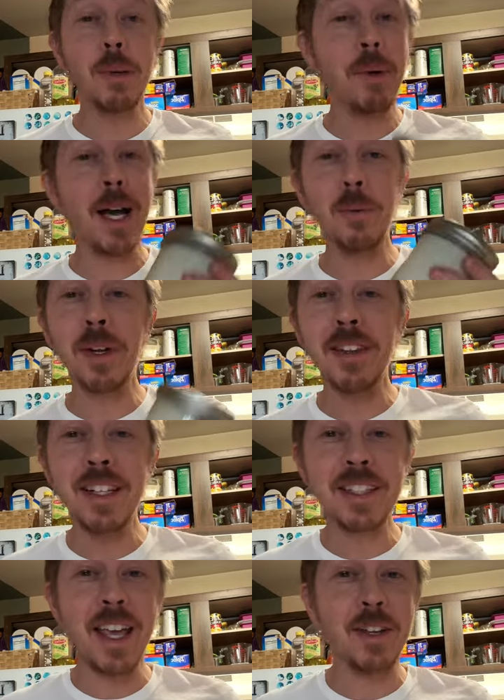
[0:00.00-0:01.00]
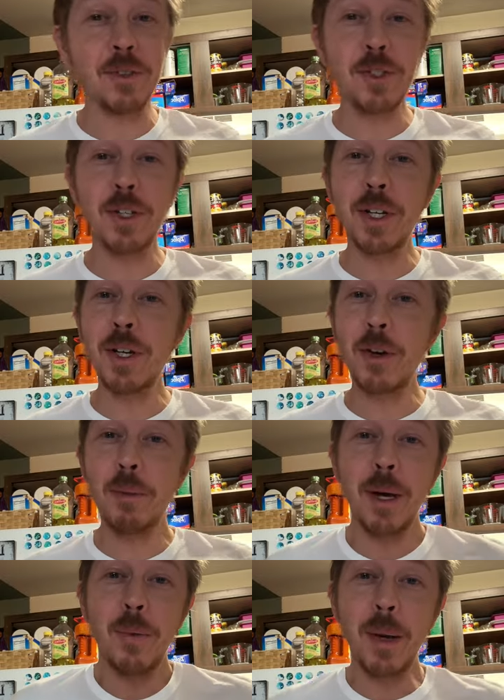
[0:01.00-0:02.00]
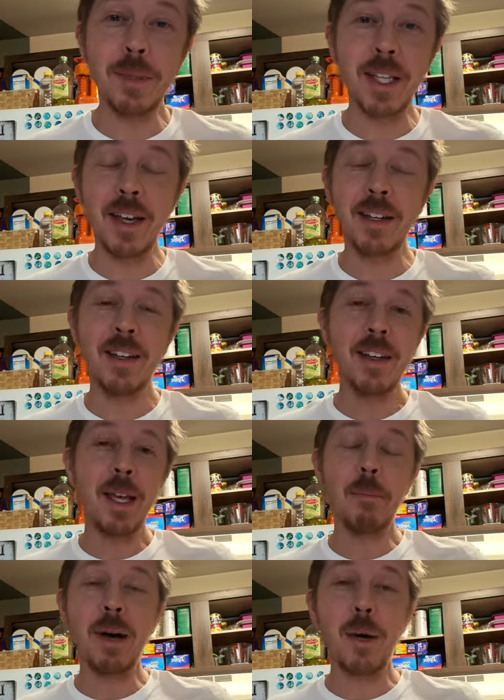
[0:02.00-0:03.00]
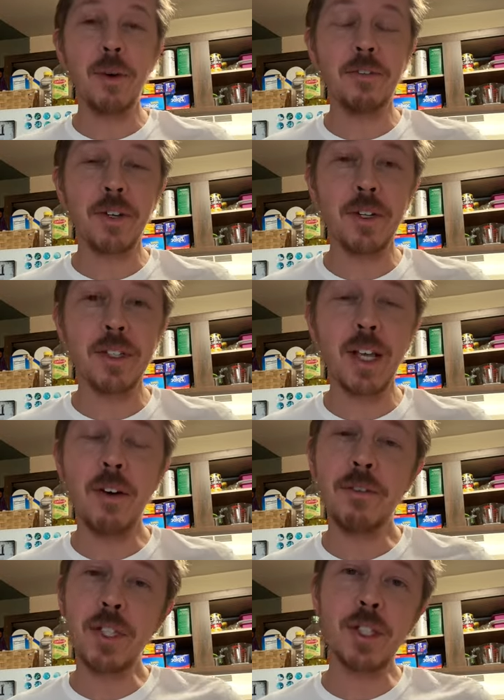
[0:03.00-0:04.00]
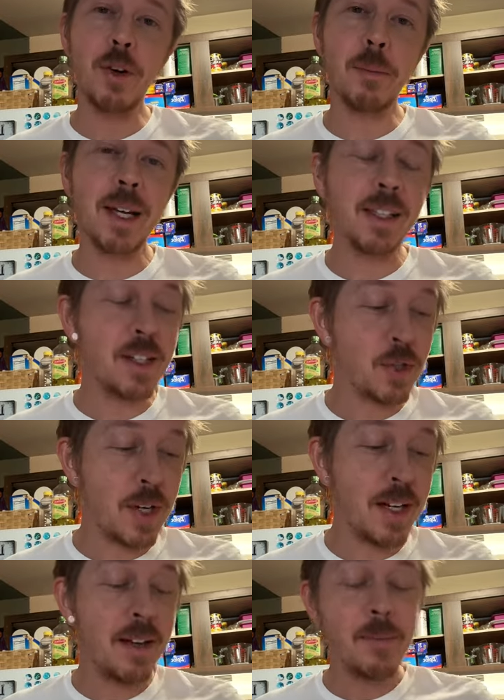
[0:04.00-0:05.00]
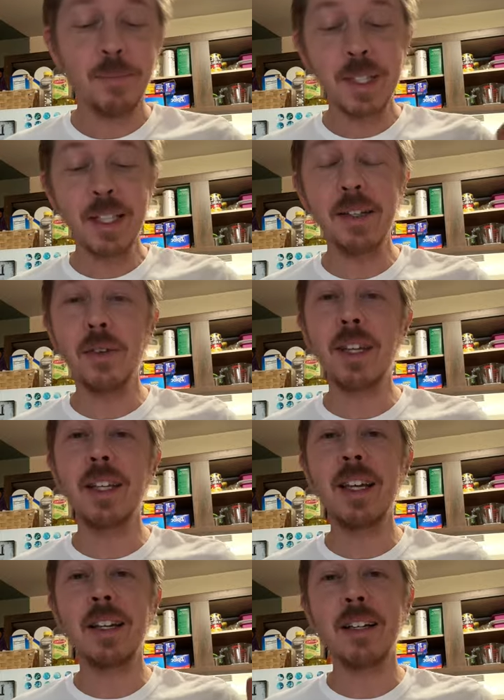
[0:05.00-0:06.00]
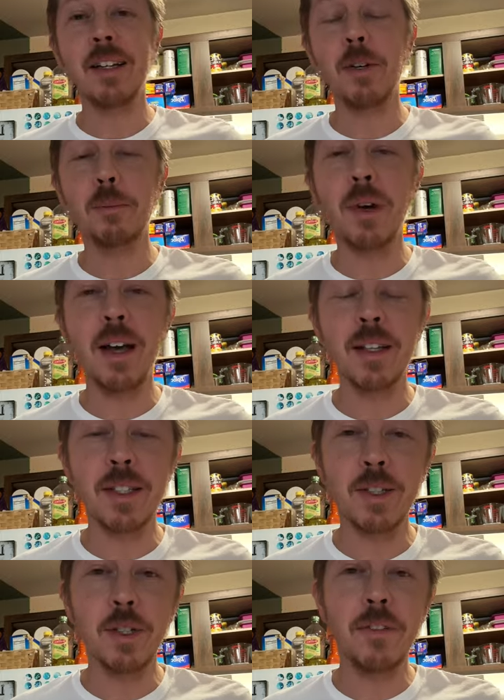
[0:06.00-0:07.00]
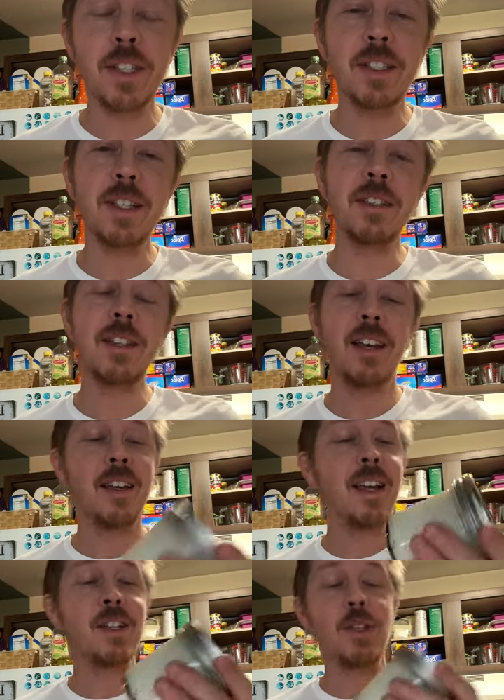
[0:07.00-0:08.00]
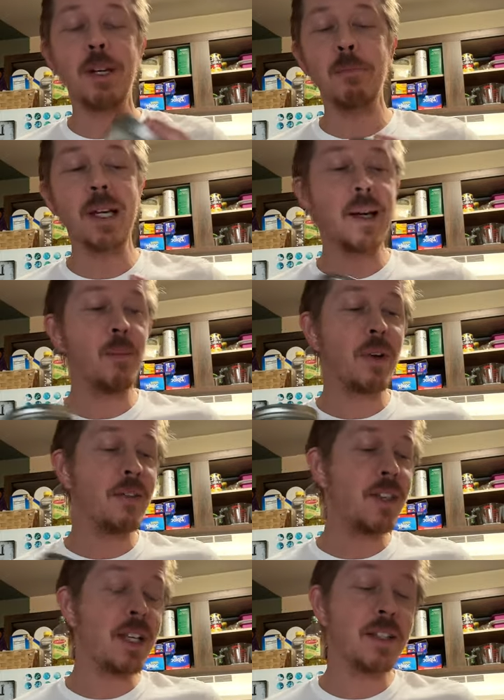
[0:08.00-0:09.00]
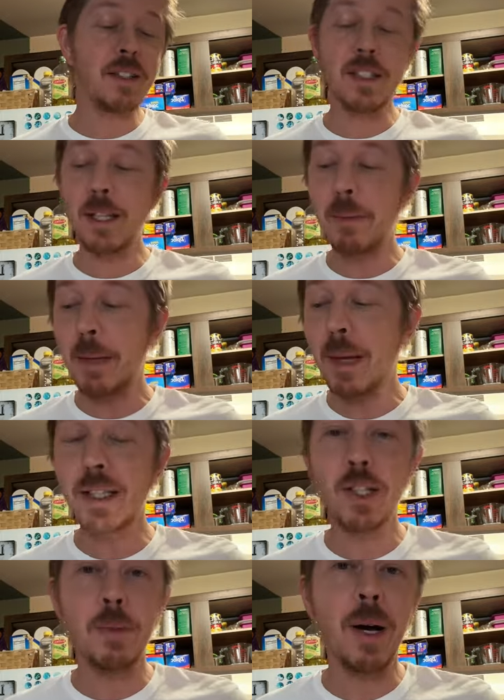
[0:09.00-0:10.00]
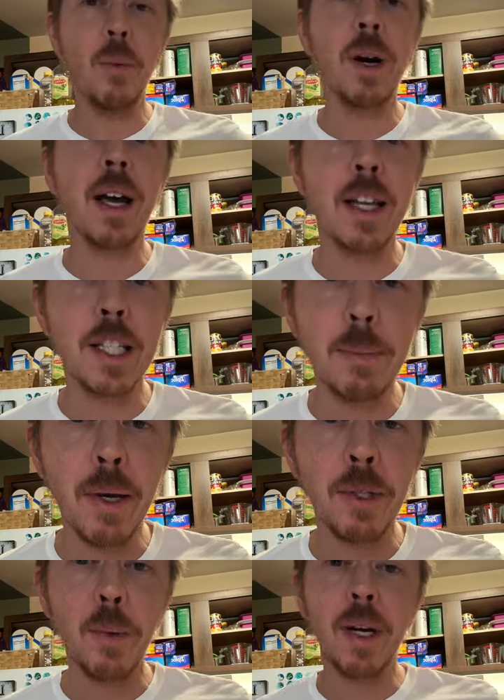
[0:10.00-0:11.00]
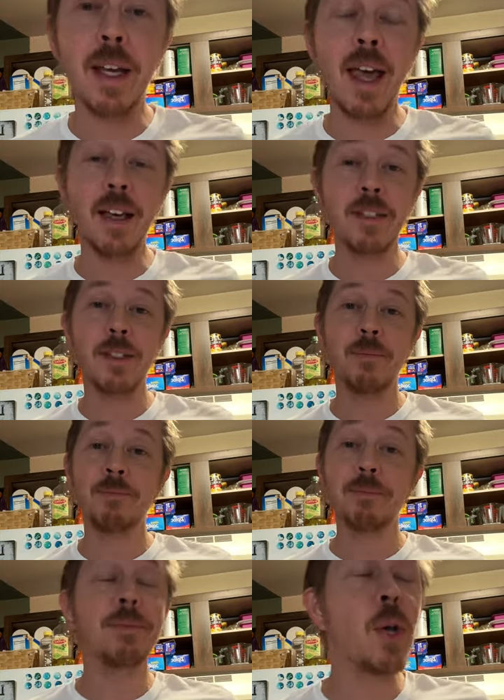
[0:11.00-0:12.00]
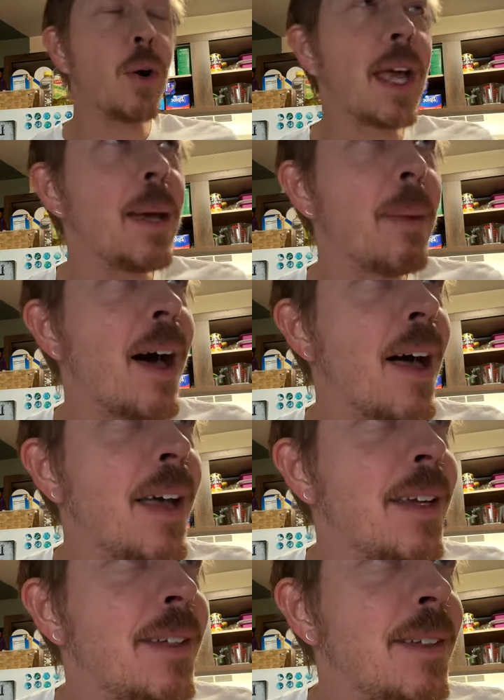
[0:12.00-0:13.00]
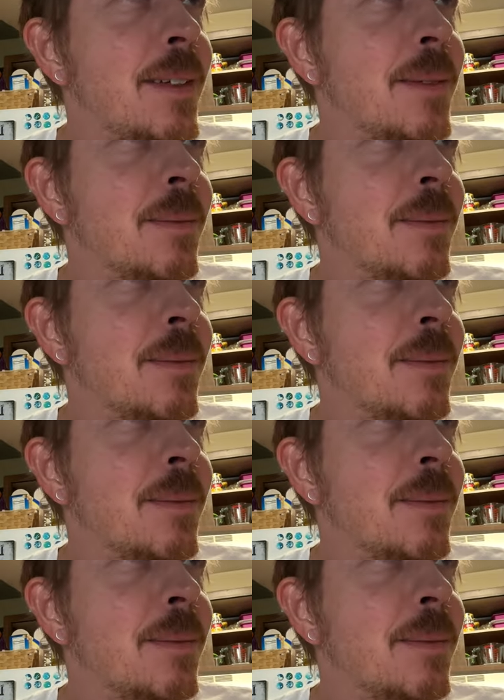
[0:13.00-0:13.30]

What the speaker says: to buy one of these candles, you can go to my website and buy one for yourself. Just go to my link tree, click on the link, click on products and services, and you can pick up one of these and send me a message about what kind of spell you want cast. Okay, bye!